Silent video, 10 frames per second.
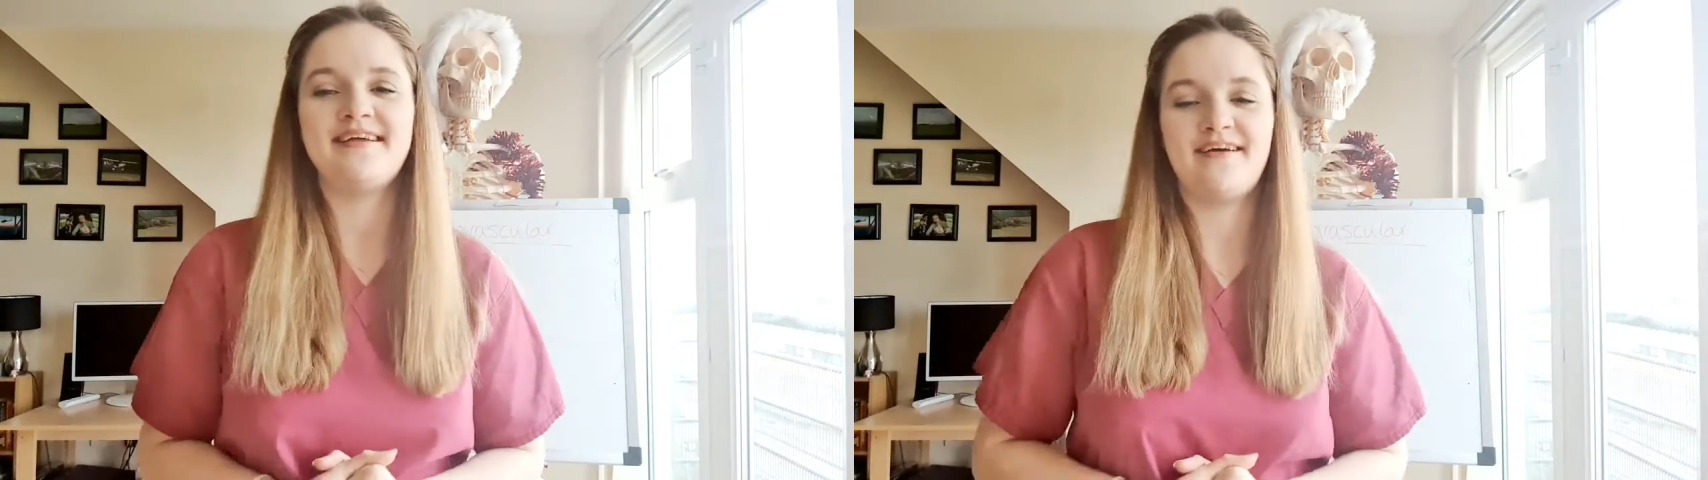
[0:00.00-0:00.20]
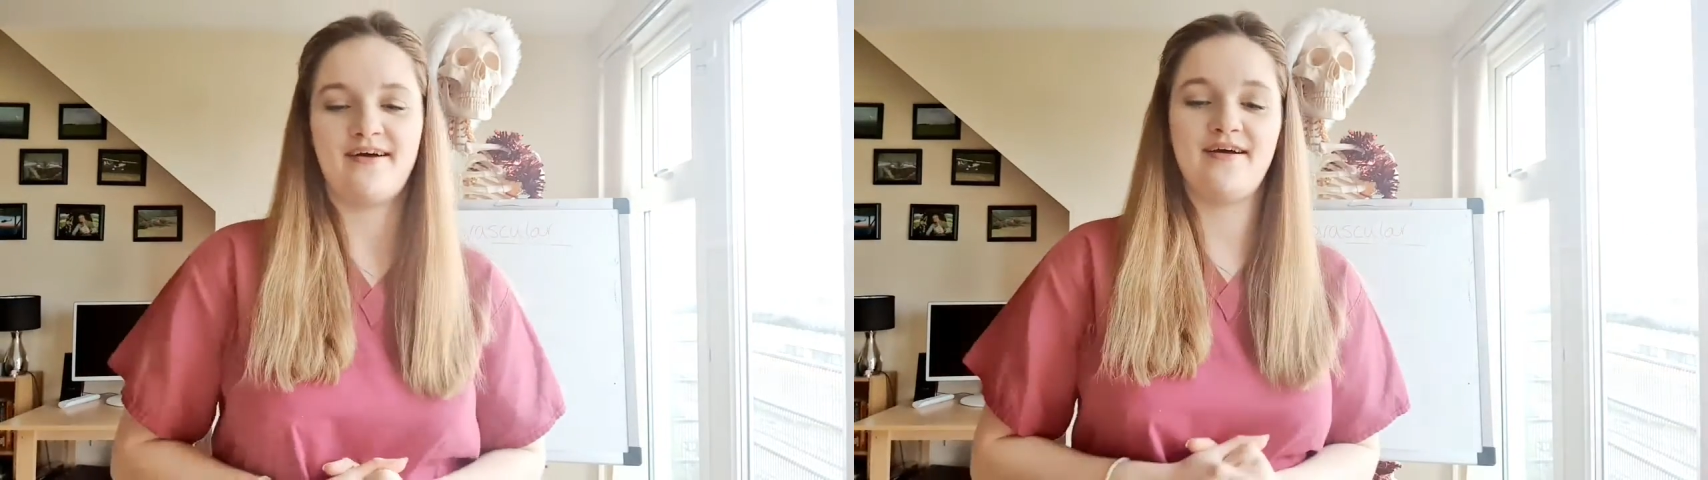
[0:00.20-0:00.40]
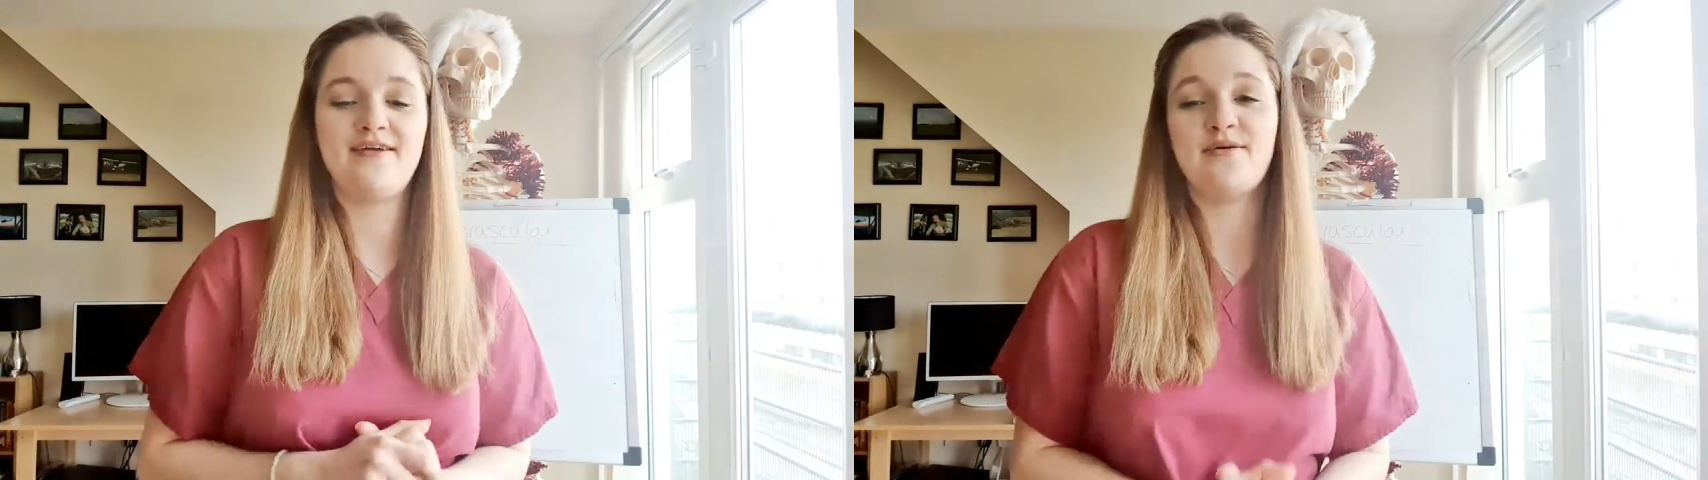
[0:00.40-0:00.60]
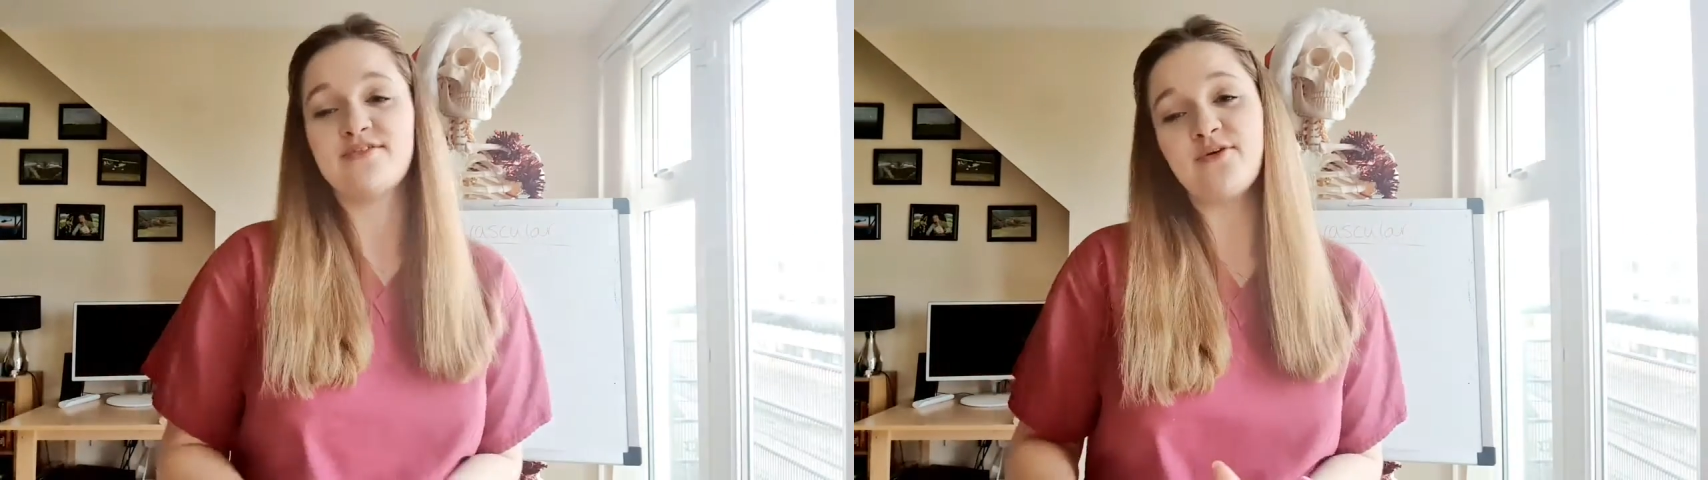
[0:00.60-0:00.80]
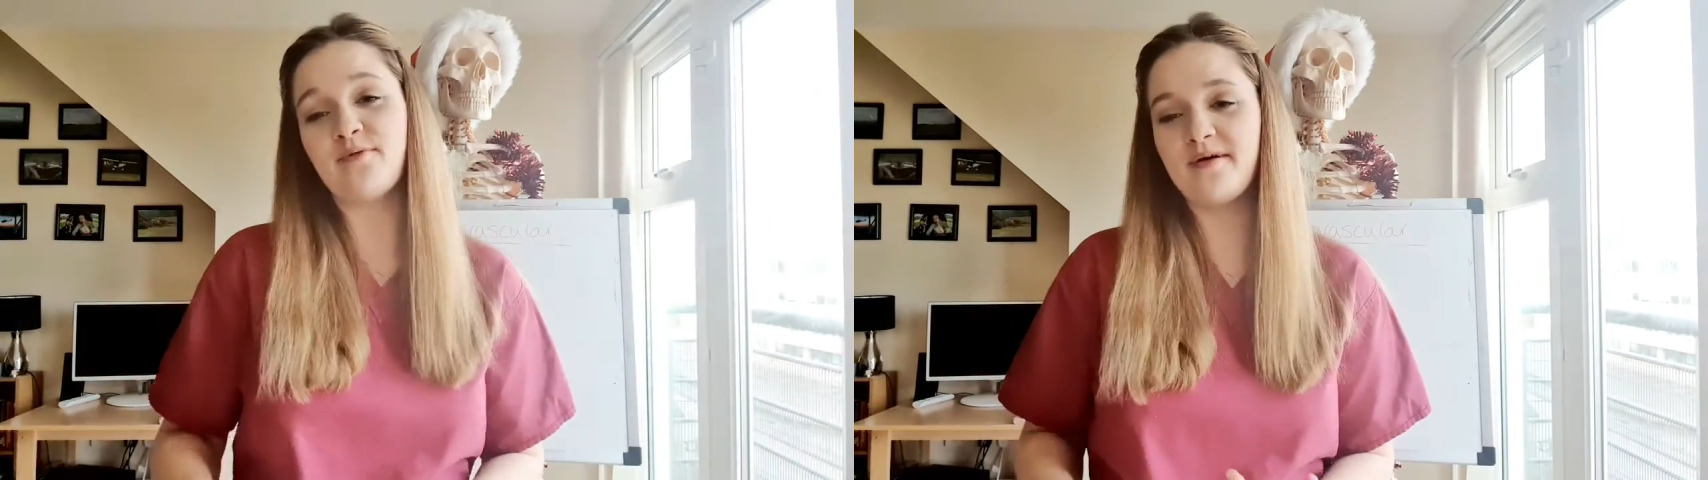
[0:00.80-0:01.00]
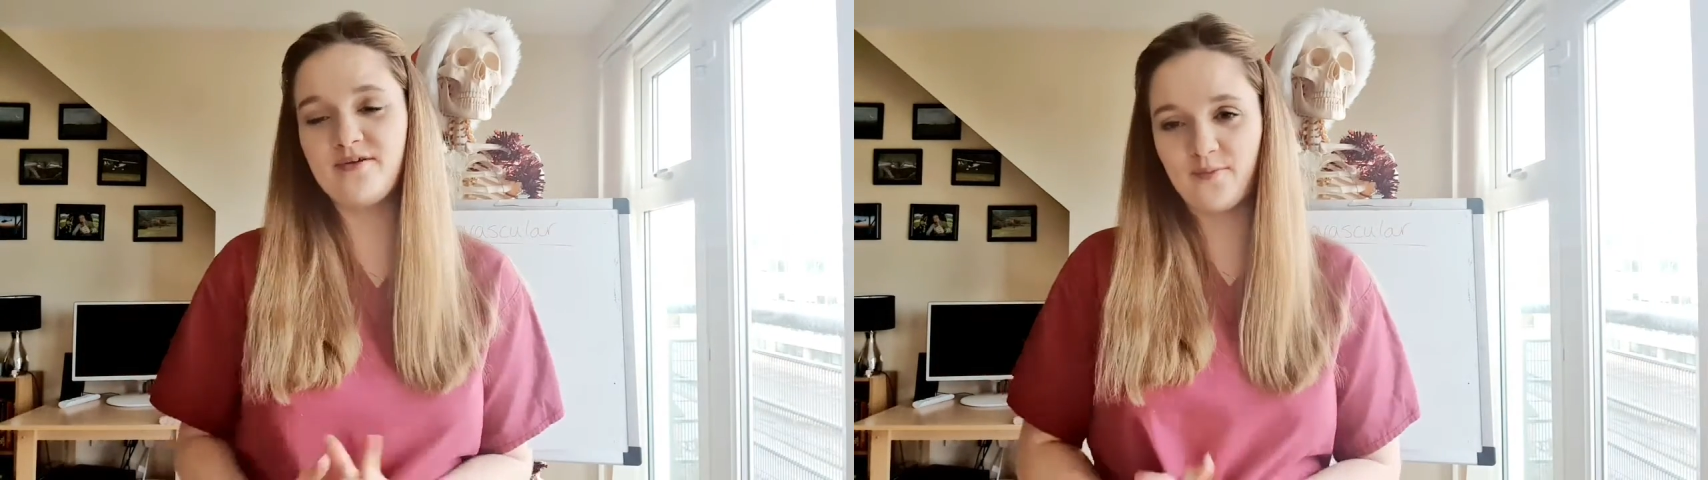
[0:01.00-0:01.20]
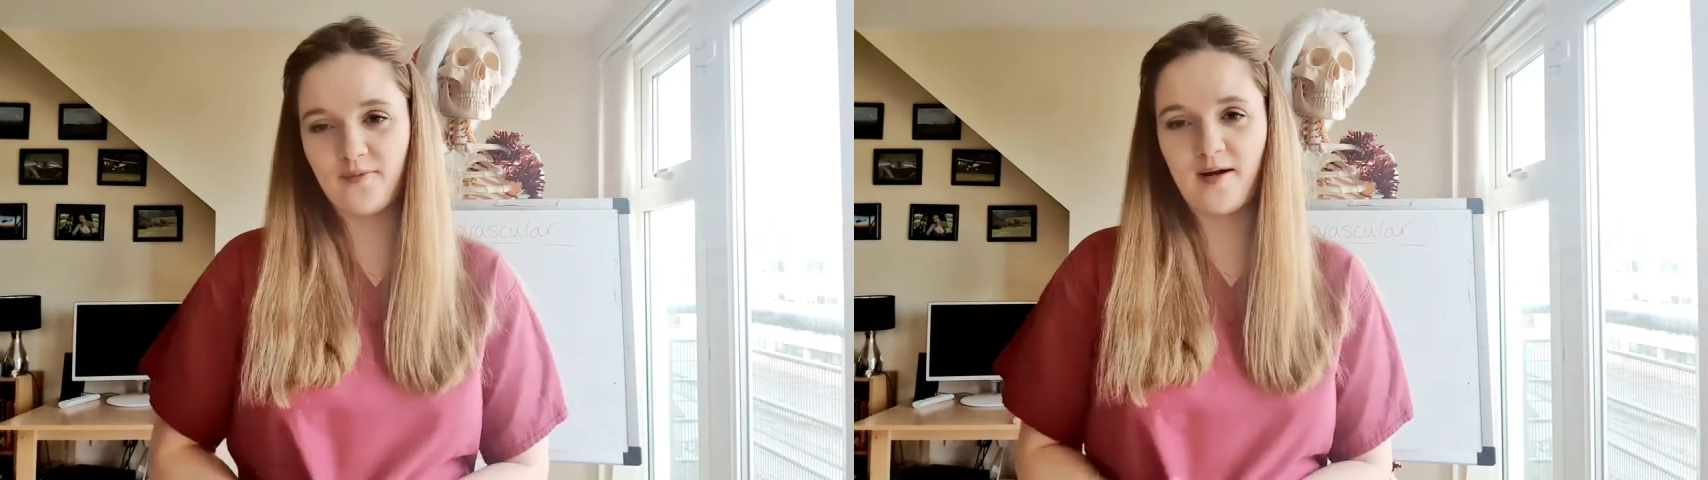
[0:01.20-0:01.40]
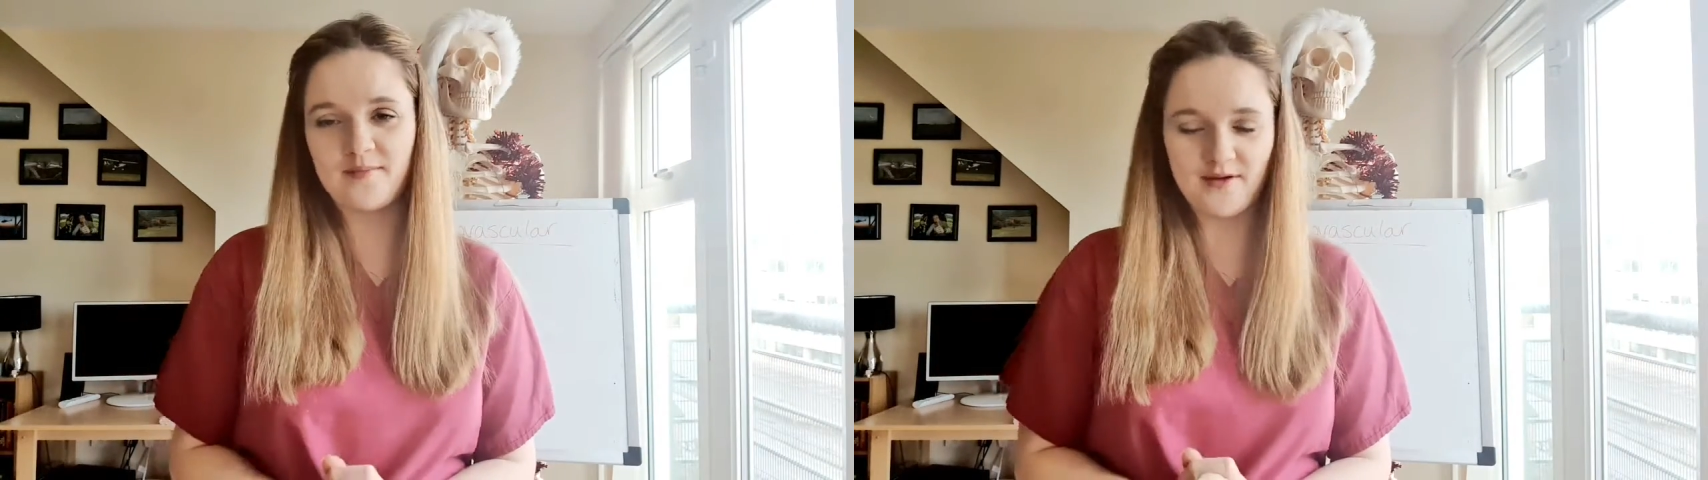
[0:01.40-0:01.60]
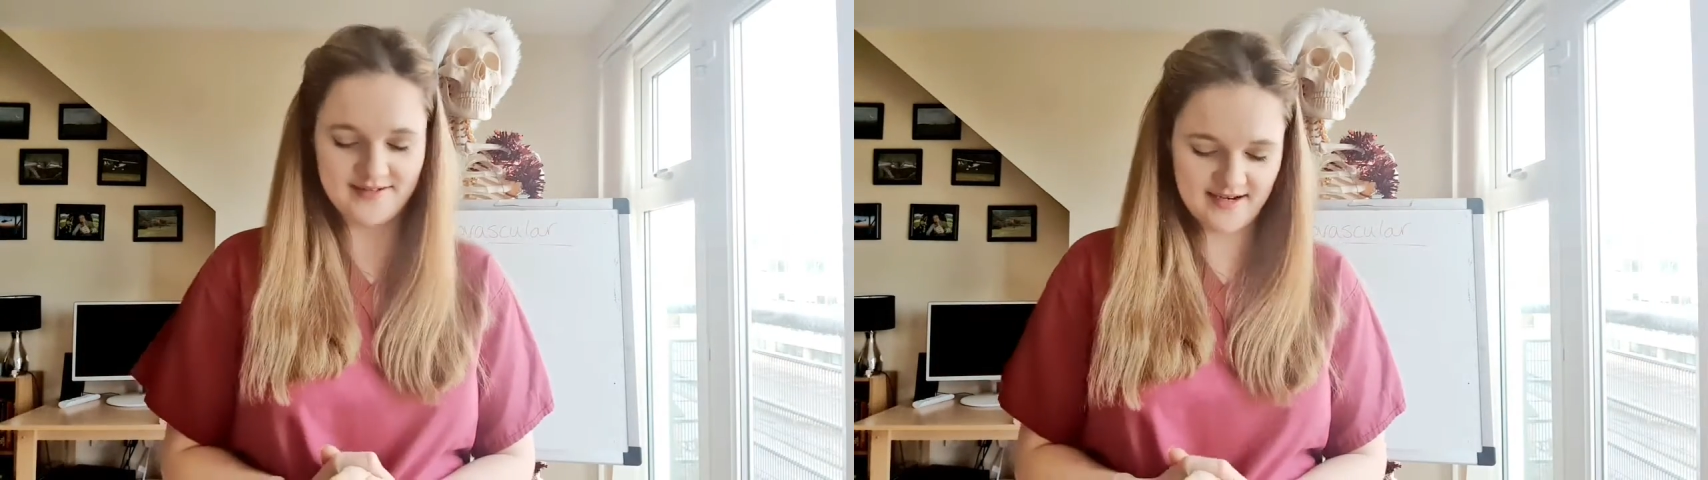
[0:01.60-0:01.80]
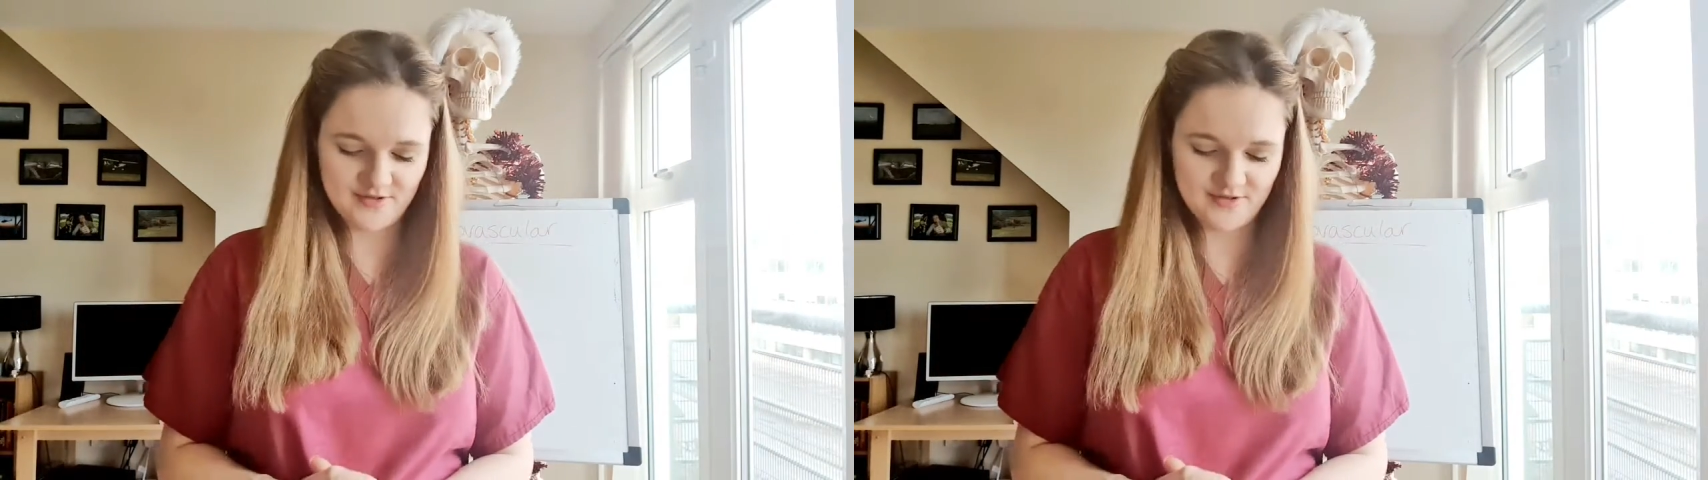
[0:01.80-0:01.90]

I know it's not on my normal upload schedule,